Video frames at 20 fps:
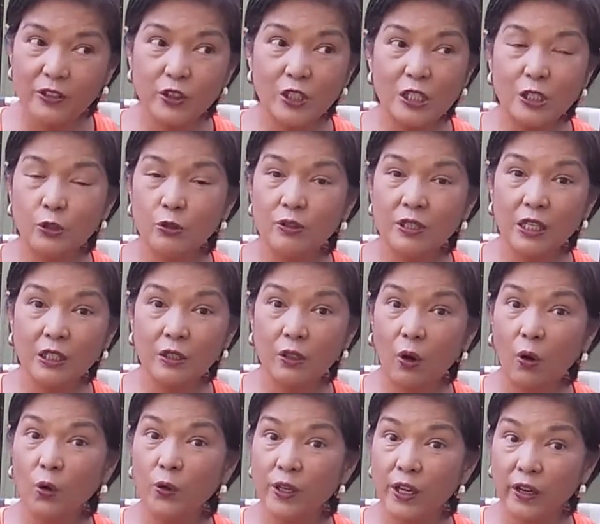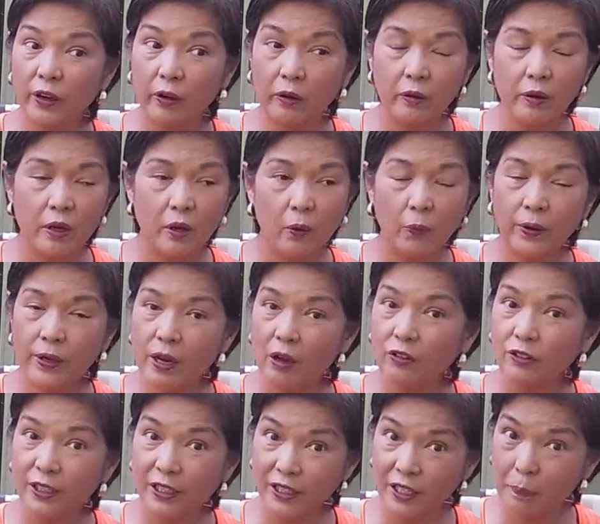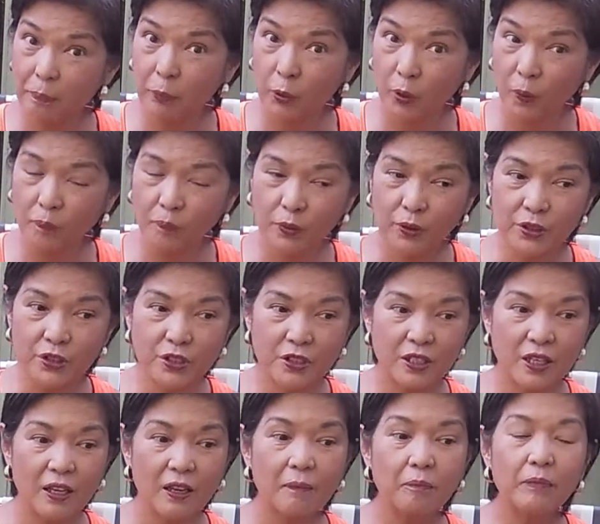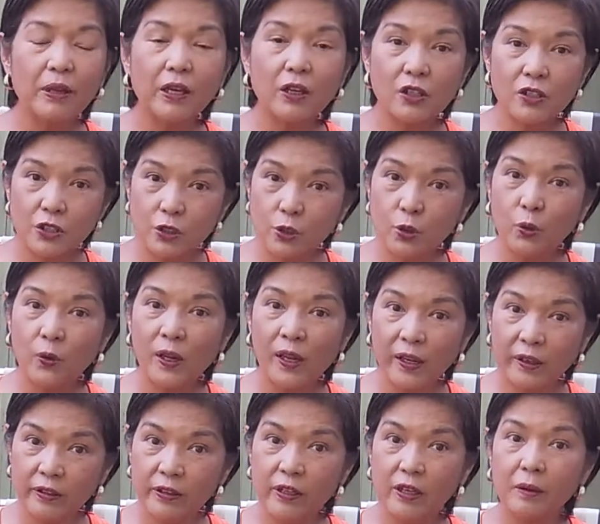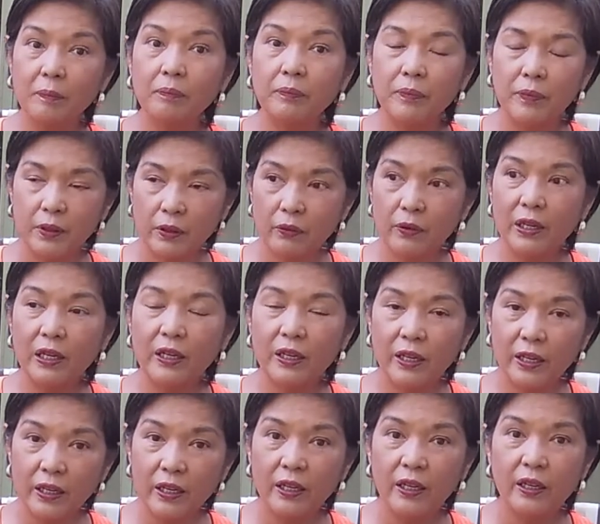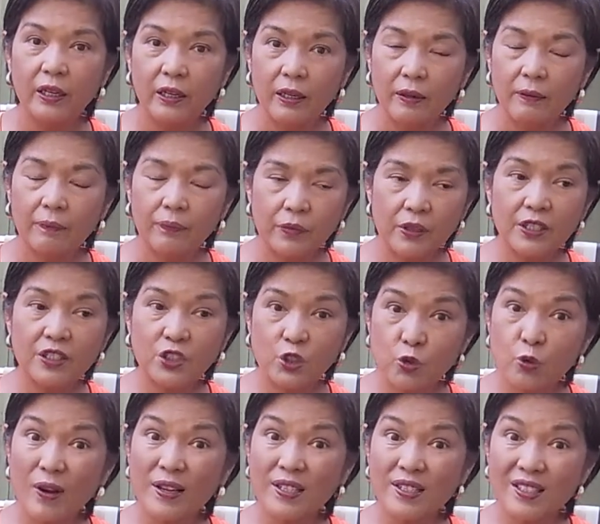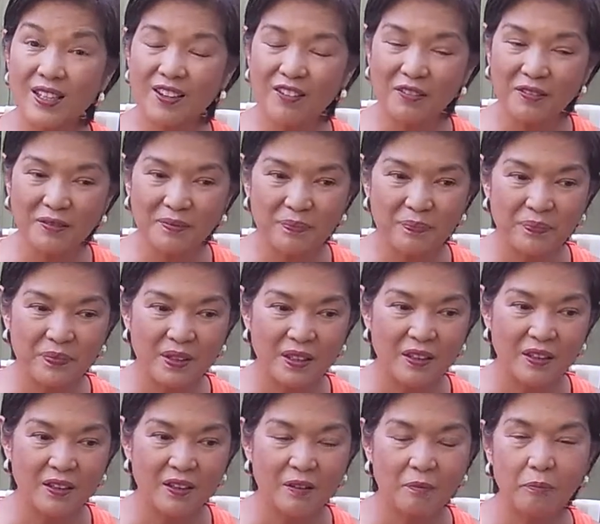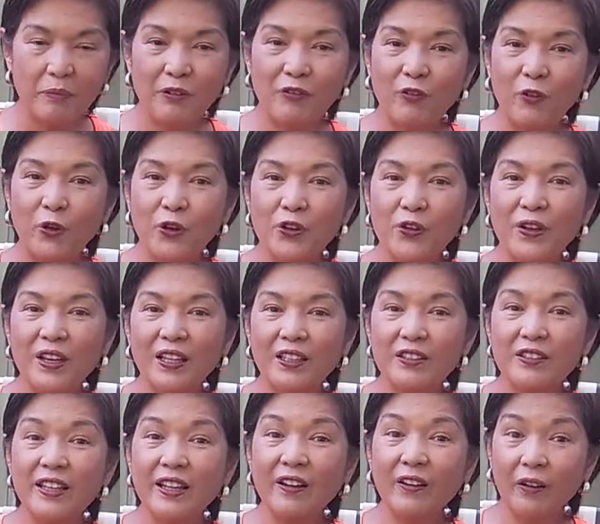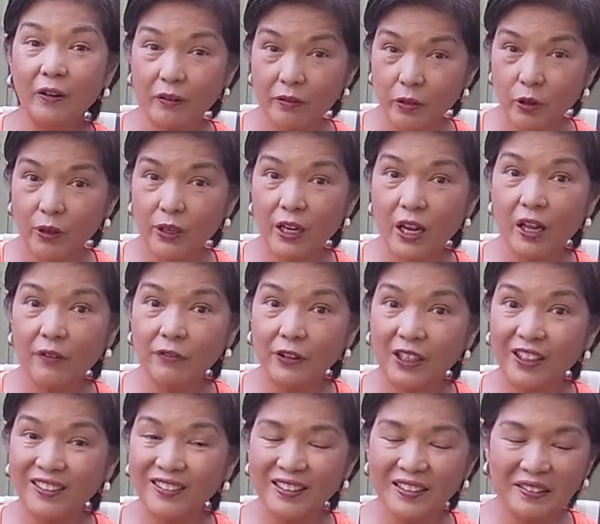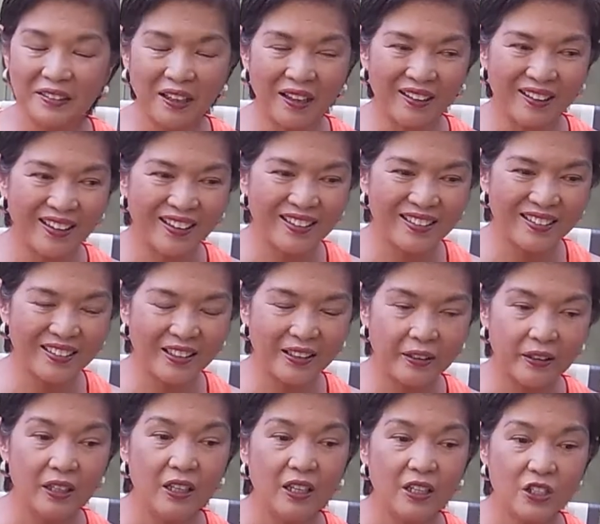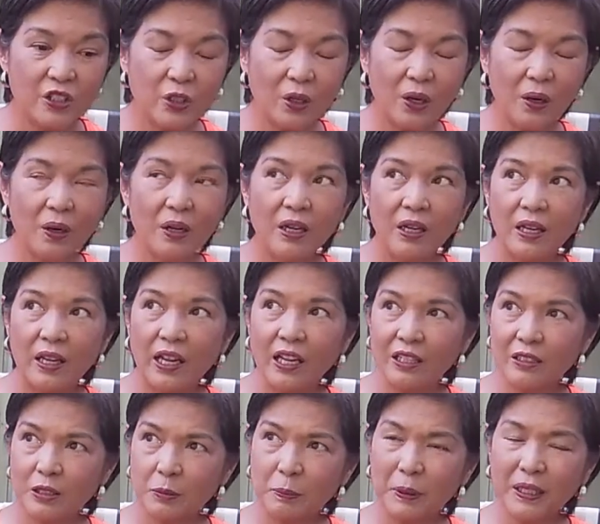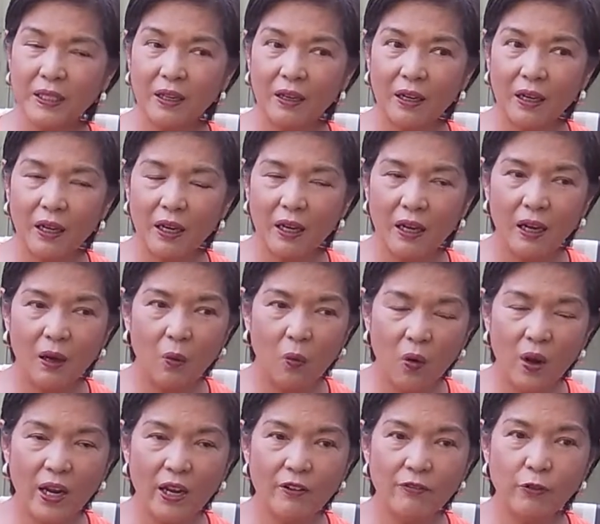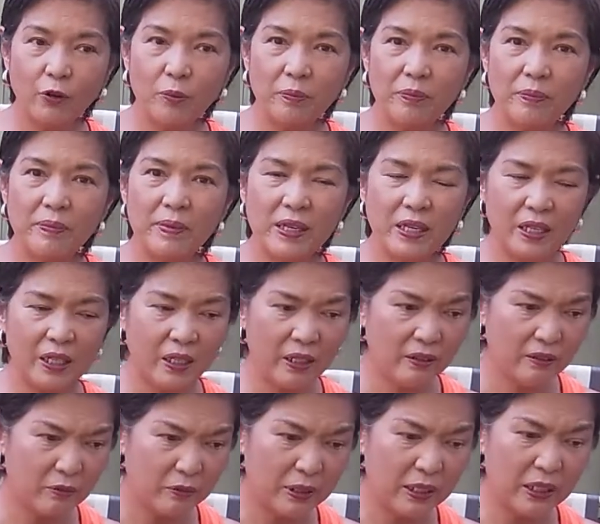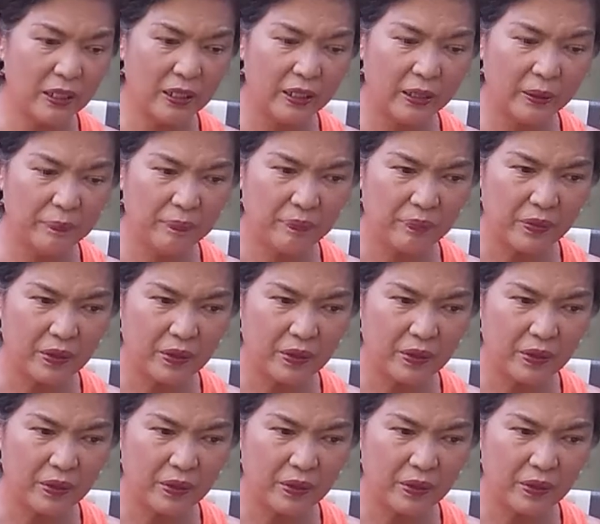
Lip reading: Just do not go there without any purpose, because you end up really stressed out. Before you get there, you're gonna have a heart attack, I think. So it's been a while for me, really.